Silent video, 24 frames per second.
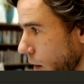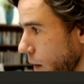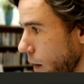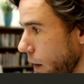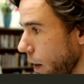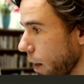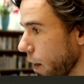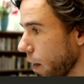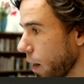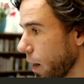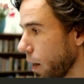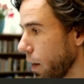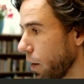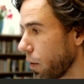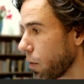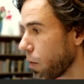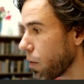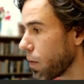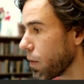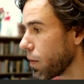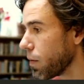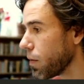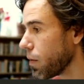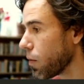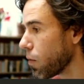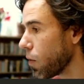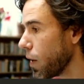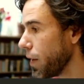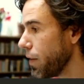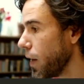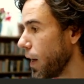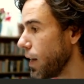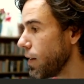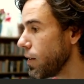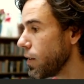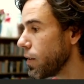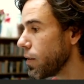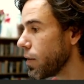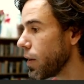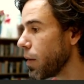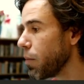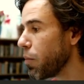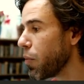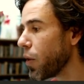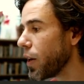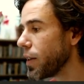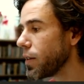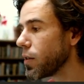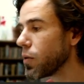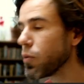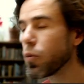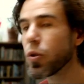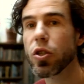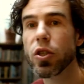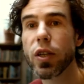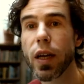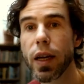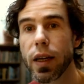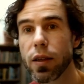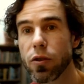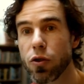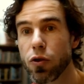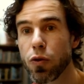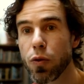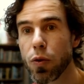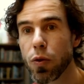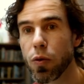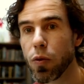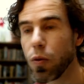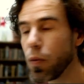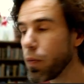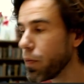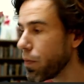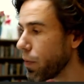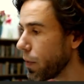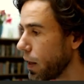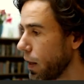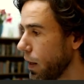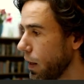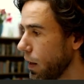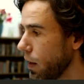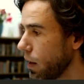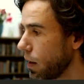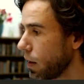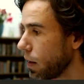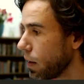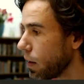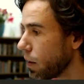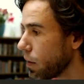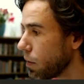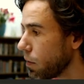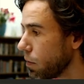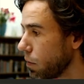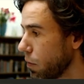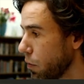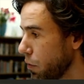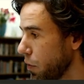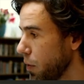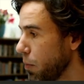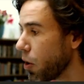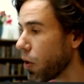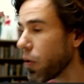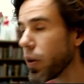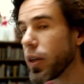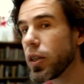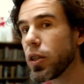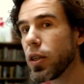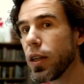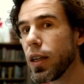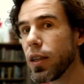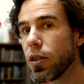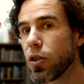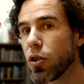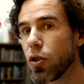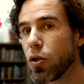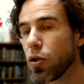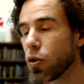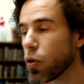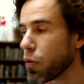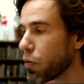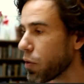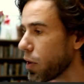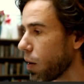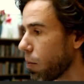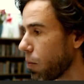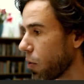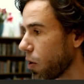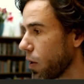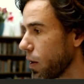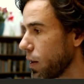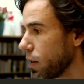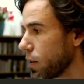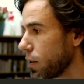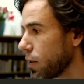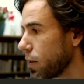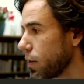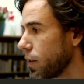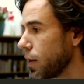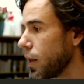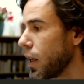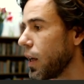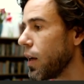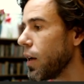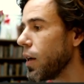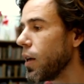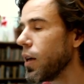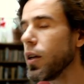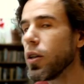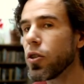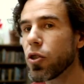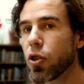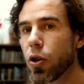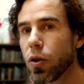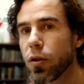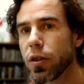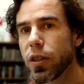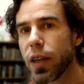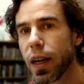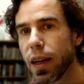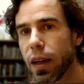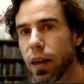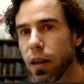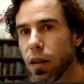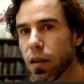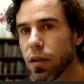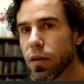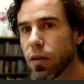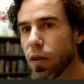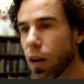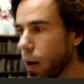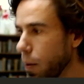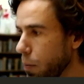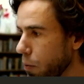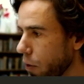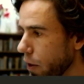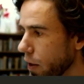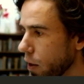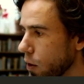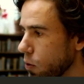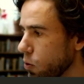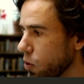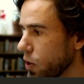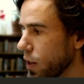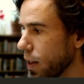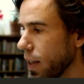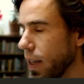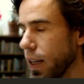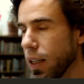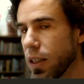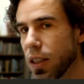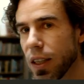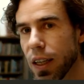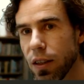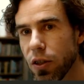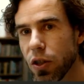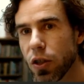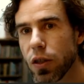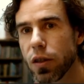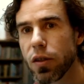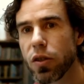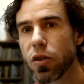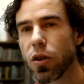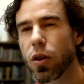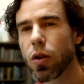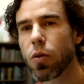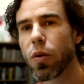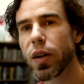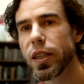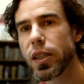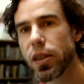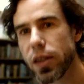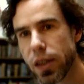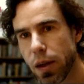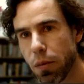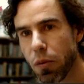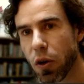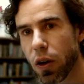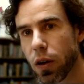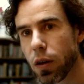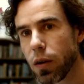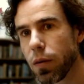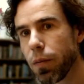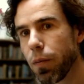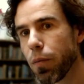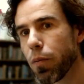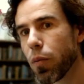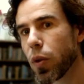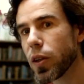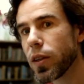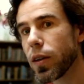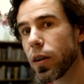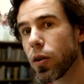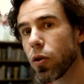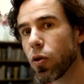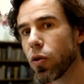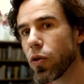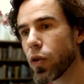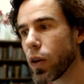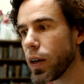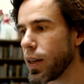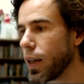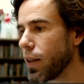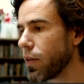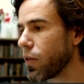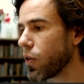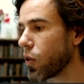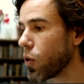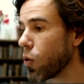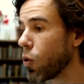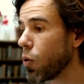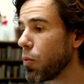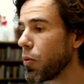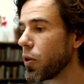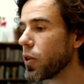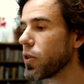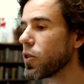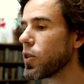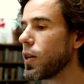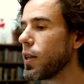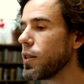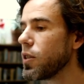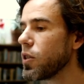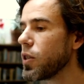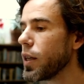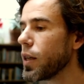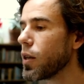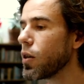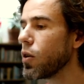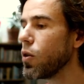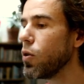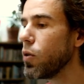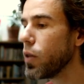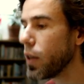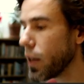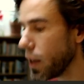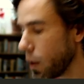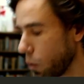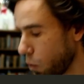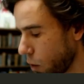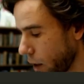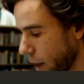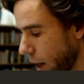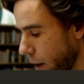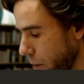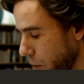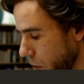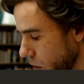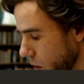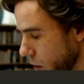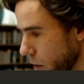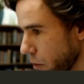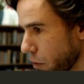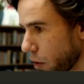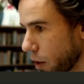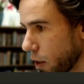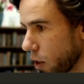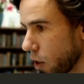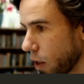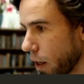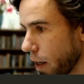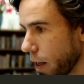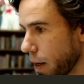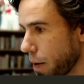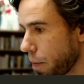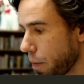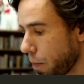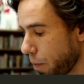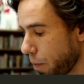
And I run that, then Python will say true. Fibo is an instance of a number list. So checking the type and using isInstance are quite similar, but they're not identical, because let's take a look at what happens if I say